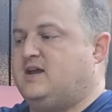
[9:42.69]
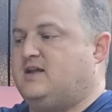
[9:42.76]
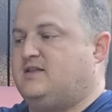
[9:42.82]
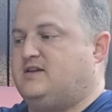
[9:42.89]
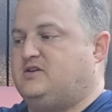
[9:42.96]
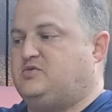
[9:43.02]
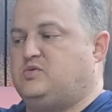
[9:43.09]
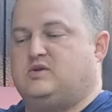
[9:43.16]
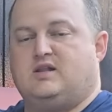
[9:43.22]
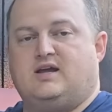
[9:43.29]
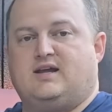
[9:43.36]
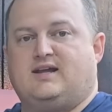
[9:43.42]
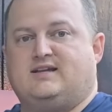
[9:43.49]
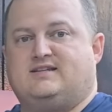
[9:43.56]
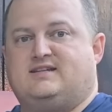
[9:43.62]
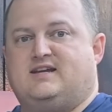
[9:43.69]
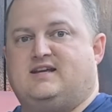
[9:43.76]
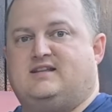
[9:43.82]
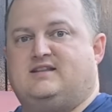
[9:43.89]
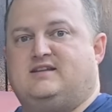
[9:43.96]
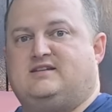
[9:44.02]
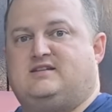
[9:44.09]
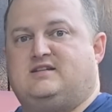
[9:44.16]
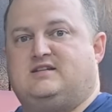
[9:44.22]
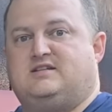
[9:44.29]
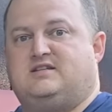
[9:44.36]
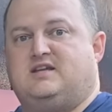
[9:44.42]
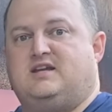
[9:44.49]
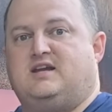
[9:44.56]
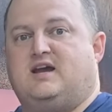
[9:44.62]
This one, like I said, this
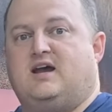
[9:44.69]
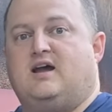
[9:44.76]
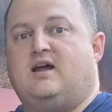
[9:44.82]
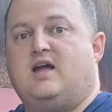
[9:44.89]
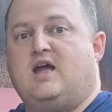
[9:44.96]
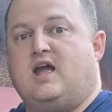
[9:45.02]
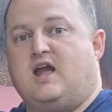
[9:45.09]
is the